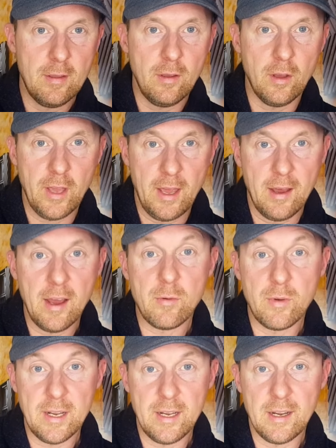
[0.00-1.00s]
Okay, I
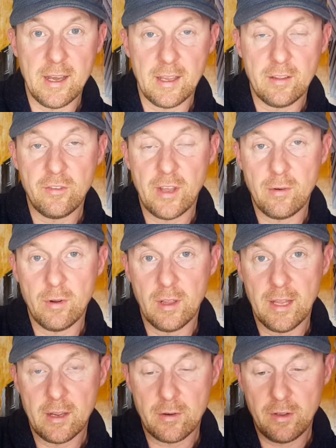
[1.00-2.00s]
really like General
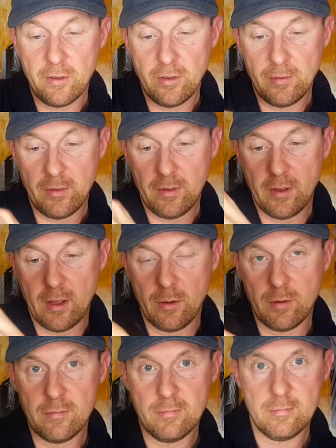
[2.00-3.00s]
Licorice,
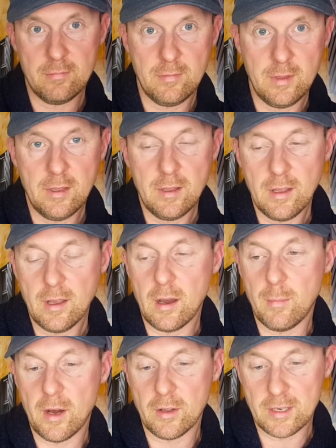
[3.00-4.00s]
so
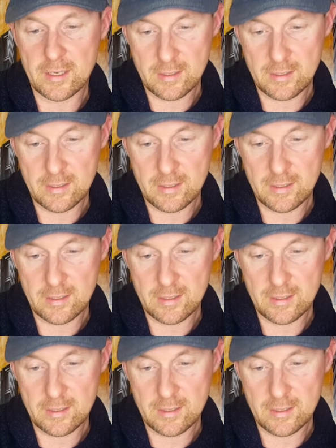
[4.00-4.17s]
come on.